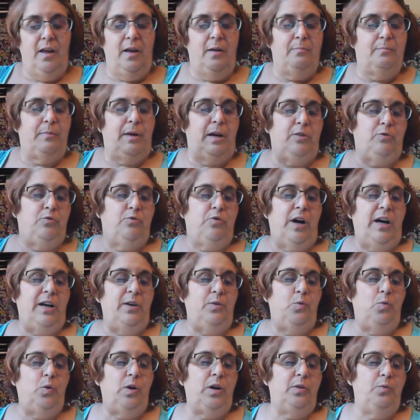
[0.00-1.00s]
My
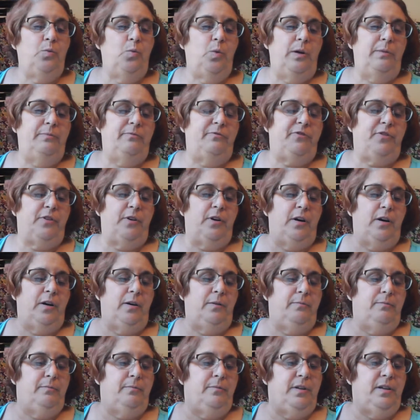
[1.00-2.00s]
right one went
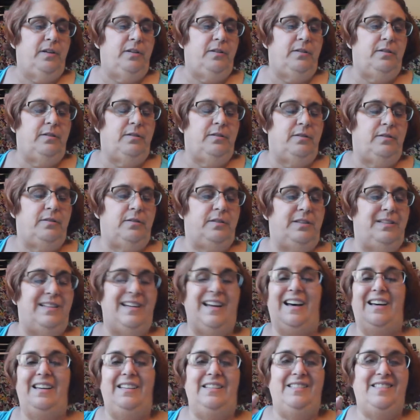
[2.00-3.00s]
from
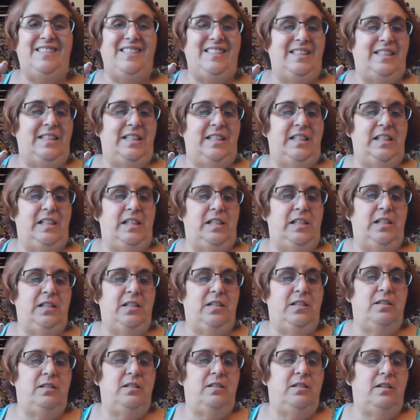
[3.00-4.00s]
19
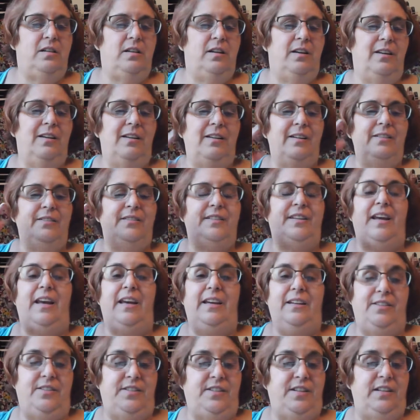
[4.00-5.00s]
to
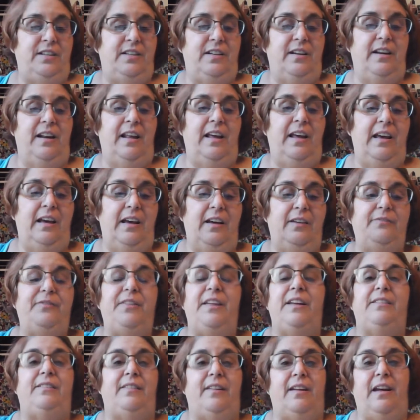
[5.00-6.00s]
18.5.
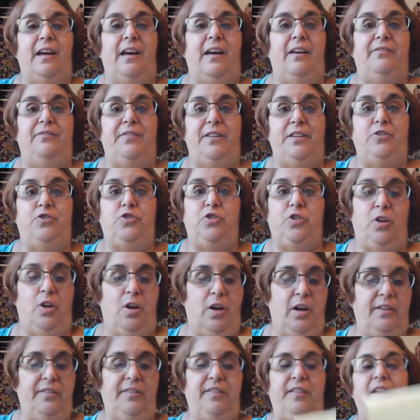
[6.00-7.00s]
That's a 1/2 inch
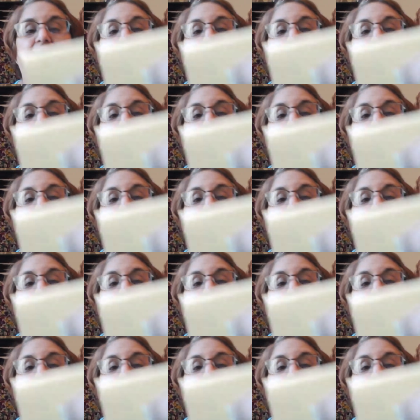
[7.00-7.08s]
loss.